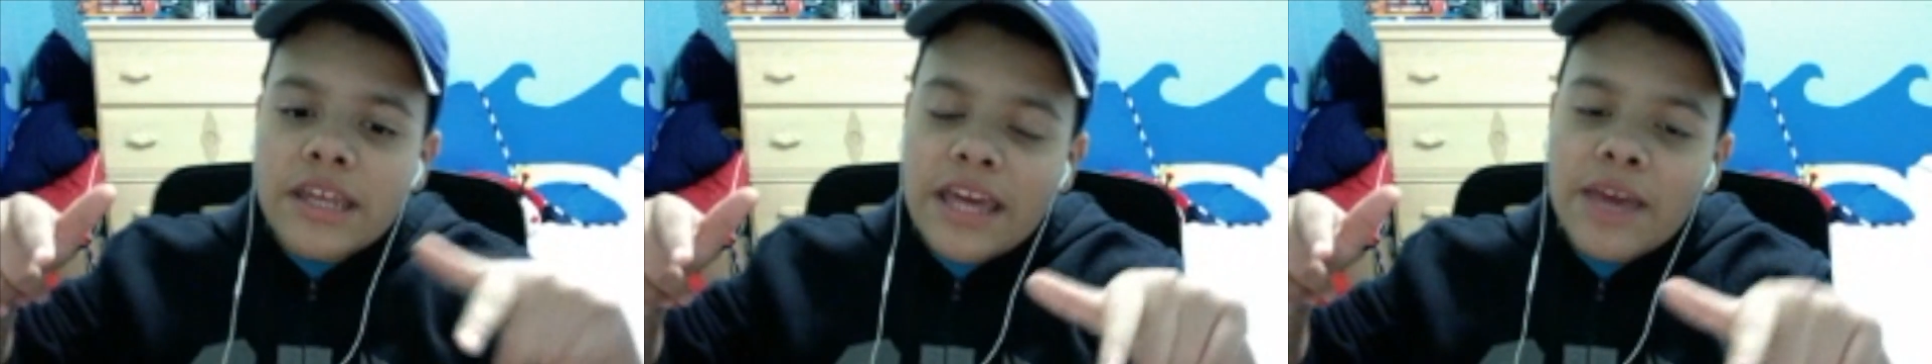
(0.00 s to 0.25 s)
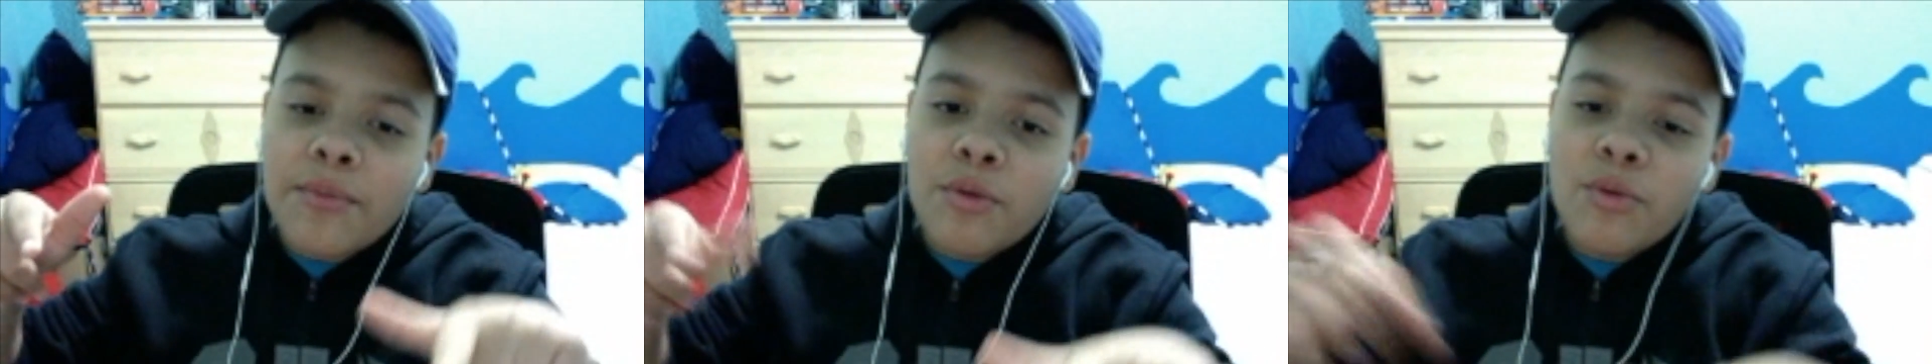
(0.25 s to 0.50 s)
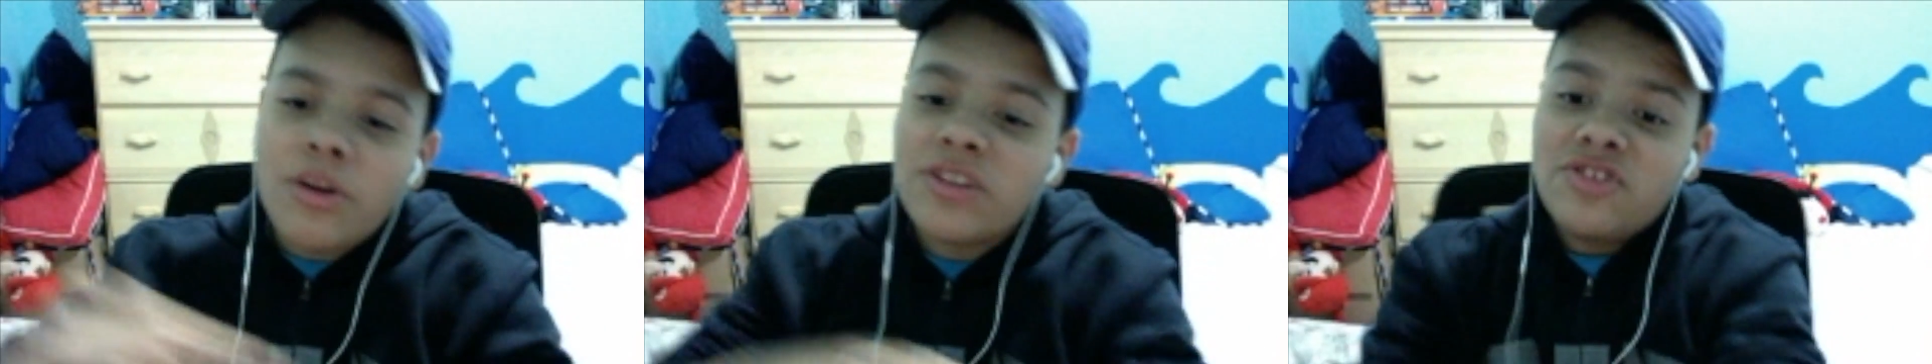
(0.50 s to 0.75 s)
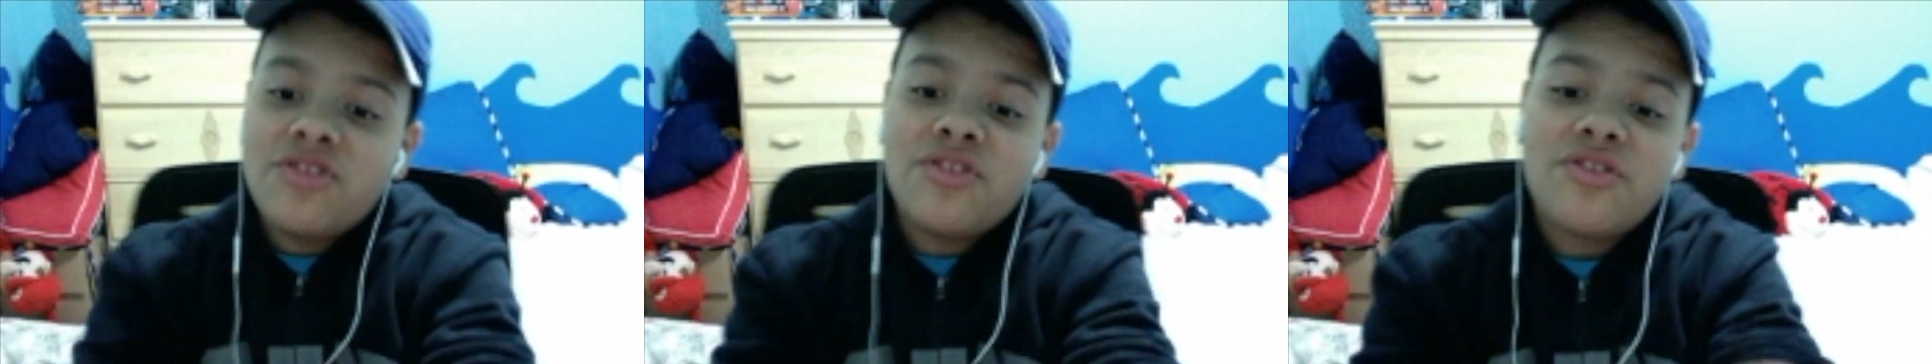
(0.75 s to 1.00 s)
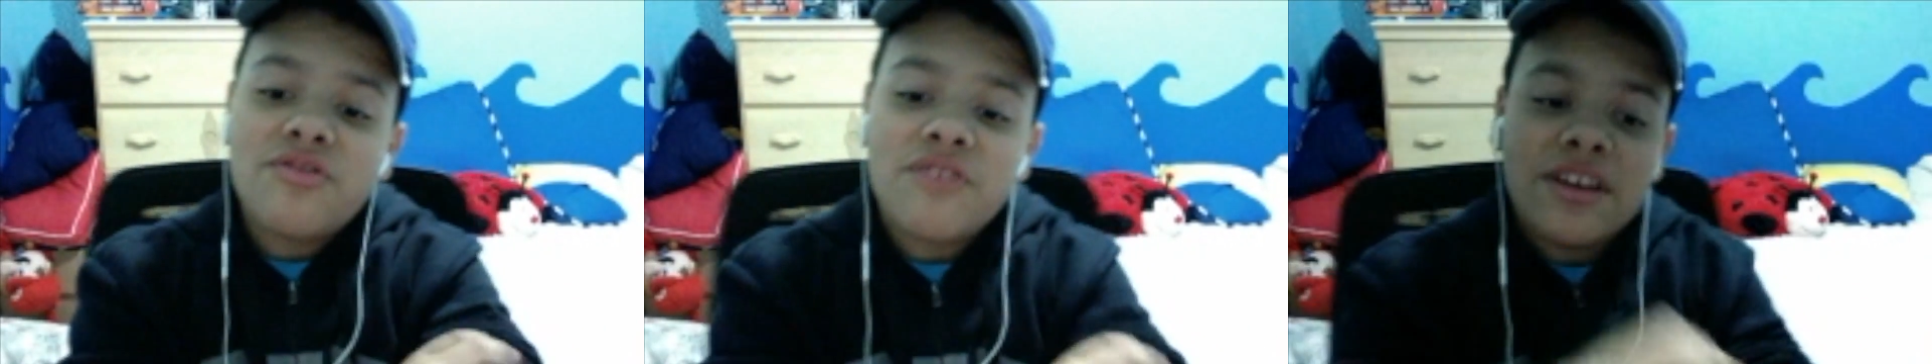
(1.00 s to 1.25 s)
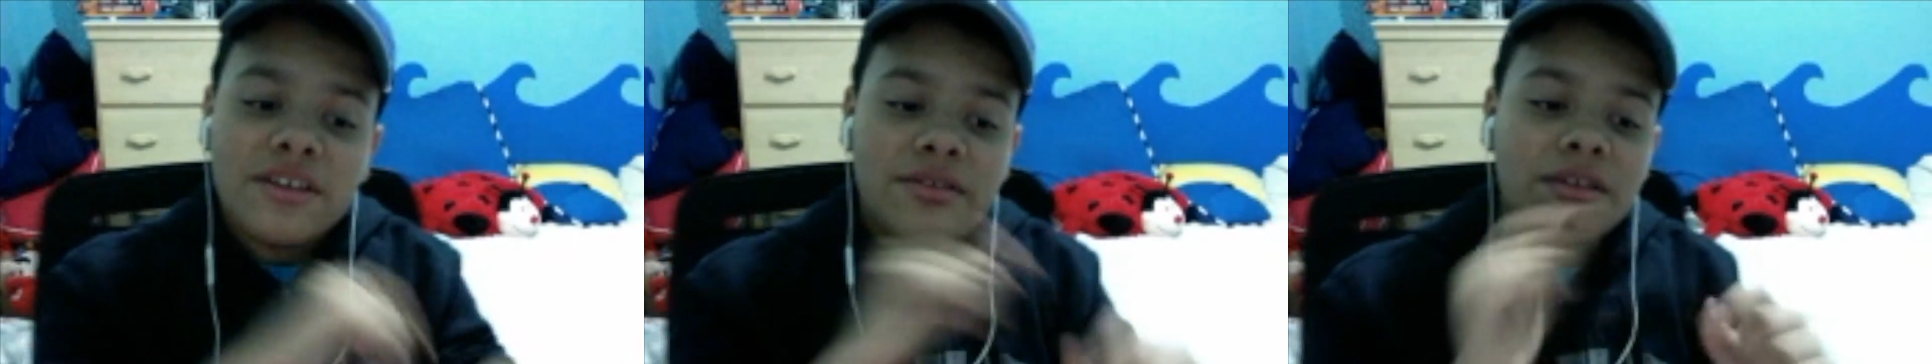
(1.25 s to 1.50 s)
Gamer one two
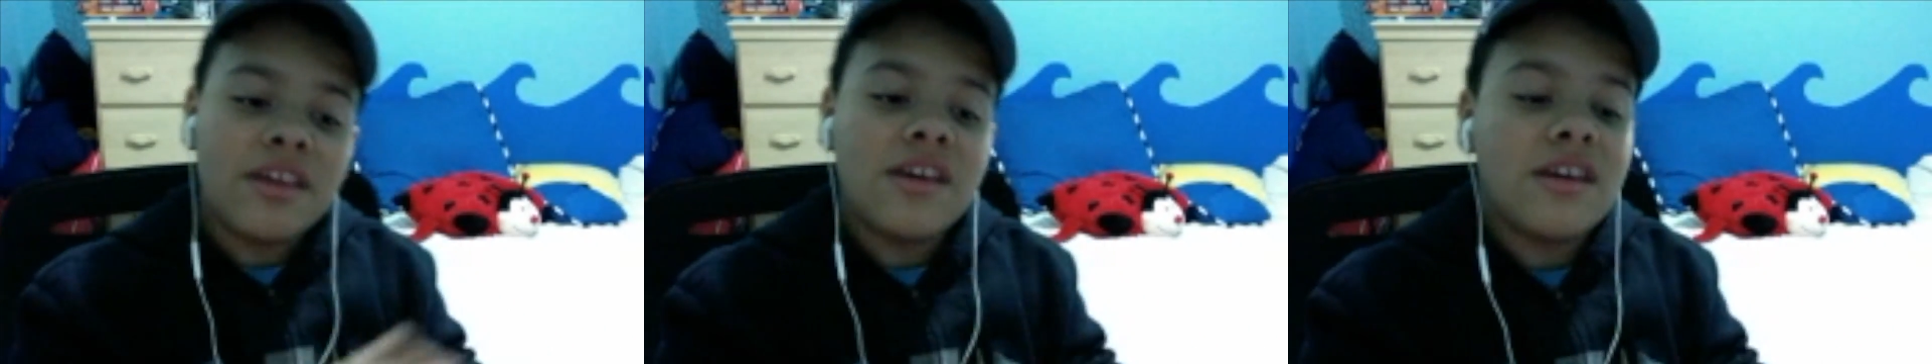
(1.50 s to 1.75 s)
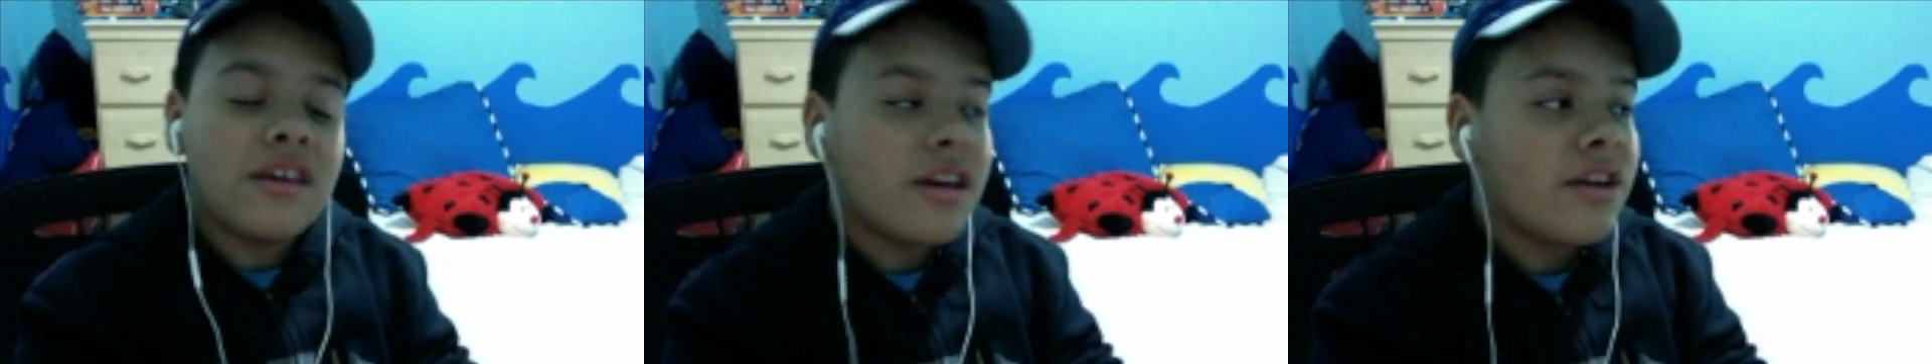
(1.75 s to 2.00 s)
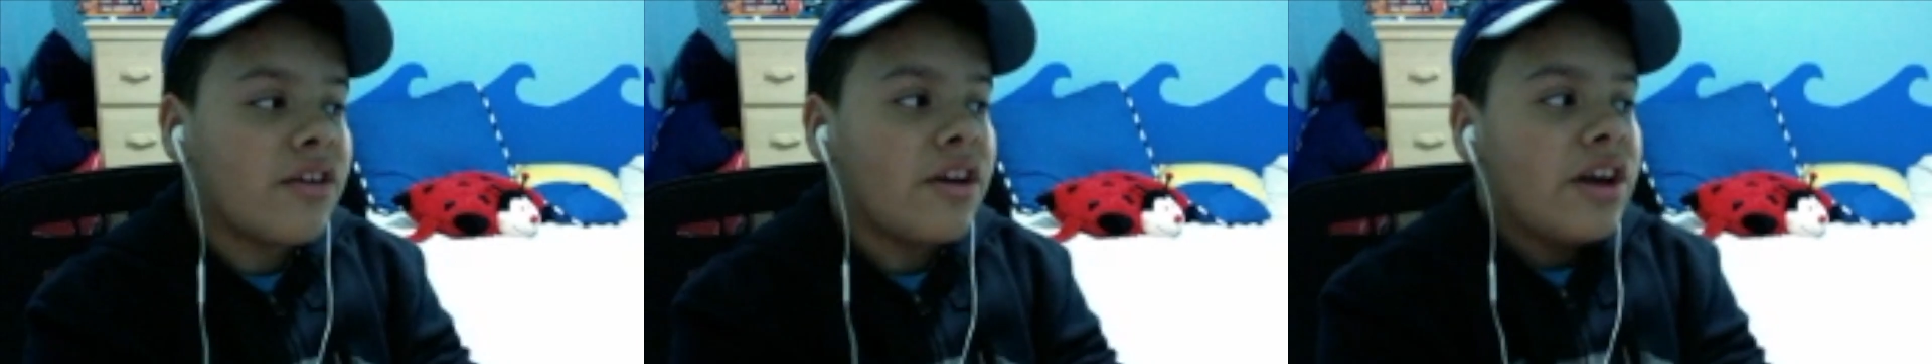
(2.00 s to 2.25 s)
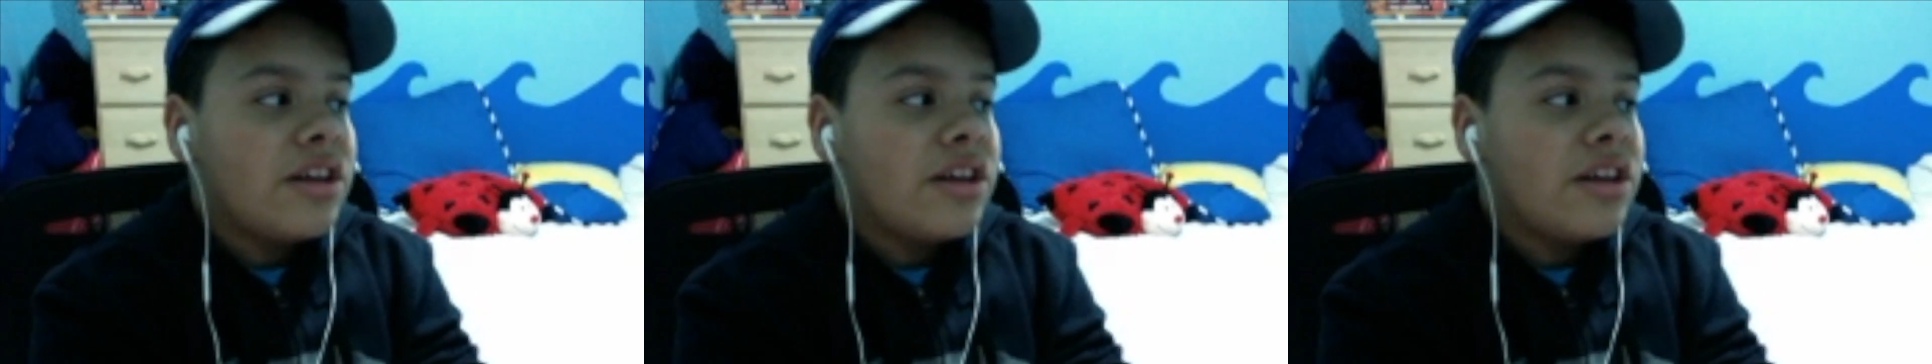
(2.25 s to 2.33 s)
three the geek here.